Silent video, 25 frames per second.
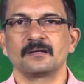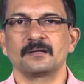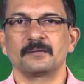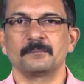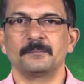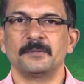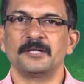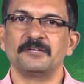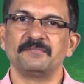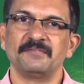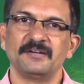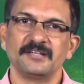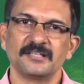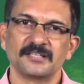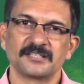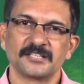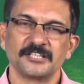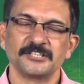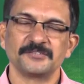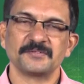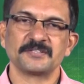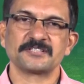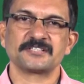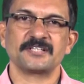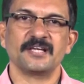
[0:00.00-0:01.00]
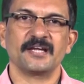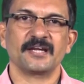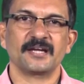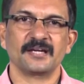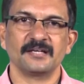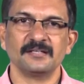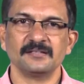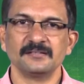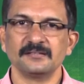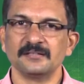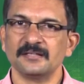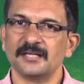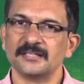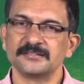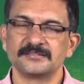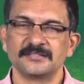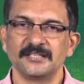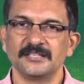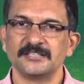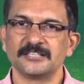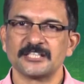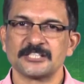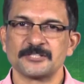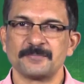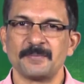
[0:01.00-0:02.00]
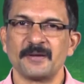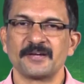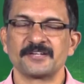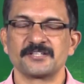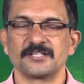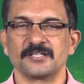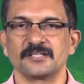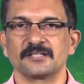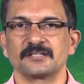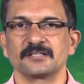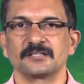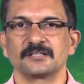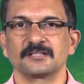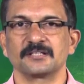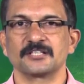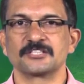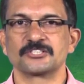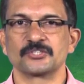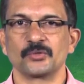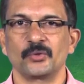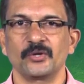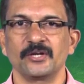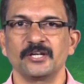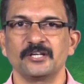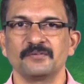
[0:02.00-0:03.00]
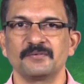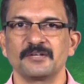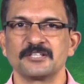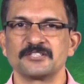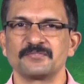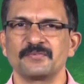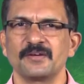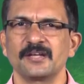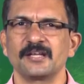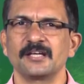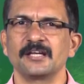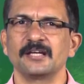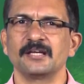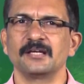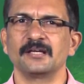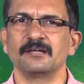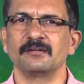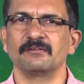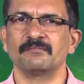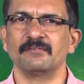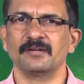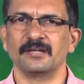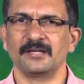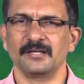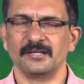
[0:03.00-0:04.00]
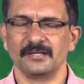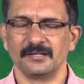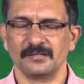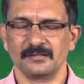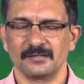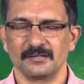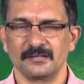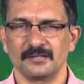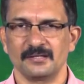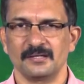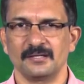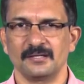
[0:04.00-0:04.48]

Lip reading: But when the trench was taken, as it is expected, the soil was very